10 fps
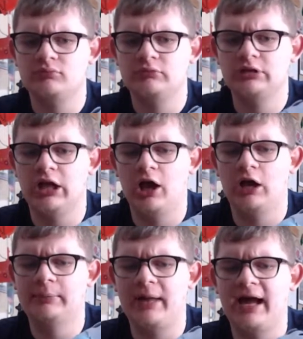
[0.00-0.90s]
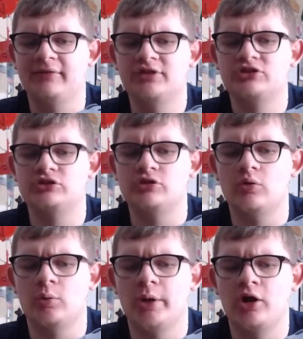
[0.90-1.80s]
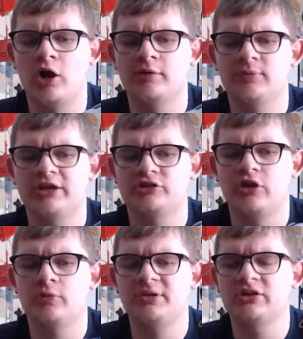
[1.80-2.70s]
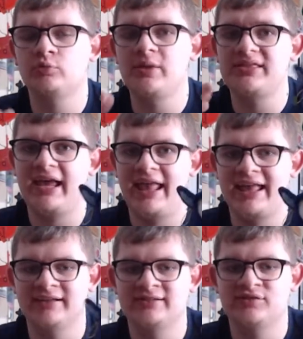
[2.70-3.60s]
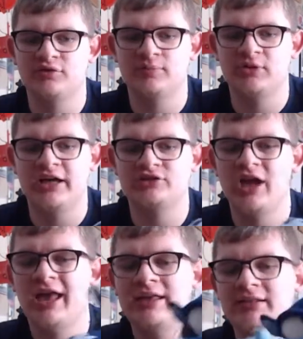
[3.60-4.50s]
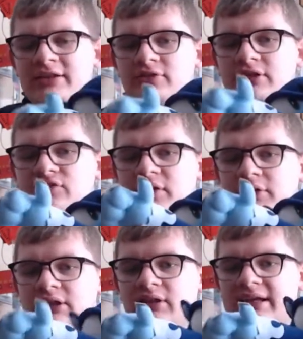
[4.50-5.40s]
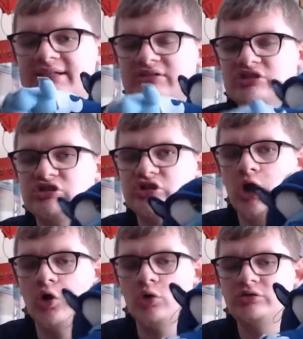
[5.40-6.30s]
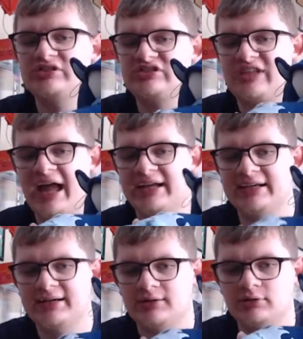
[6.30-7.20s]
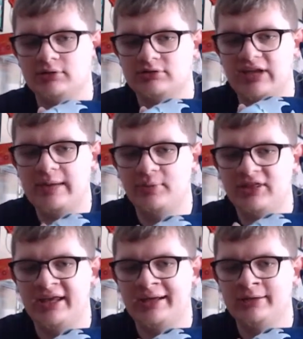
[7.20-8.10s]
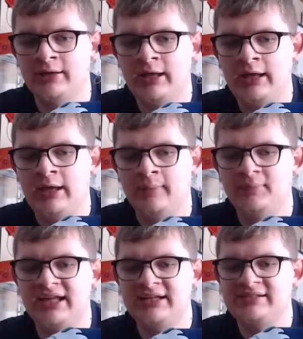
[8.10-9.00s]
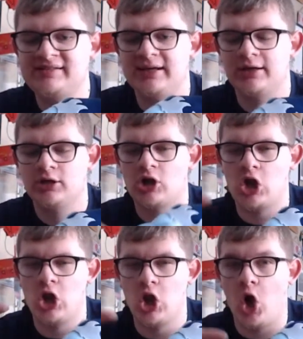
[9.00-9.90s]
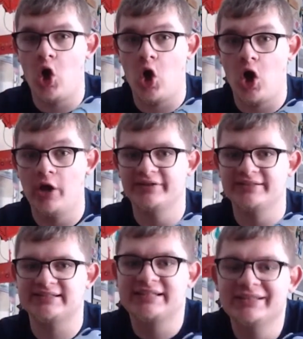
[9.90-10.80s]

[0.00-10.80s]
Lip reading: having to do a Werehog plush, though, because with the hands for the plush, they do this very, like, sewed static type of thing, but then it's like claws.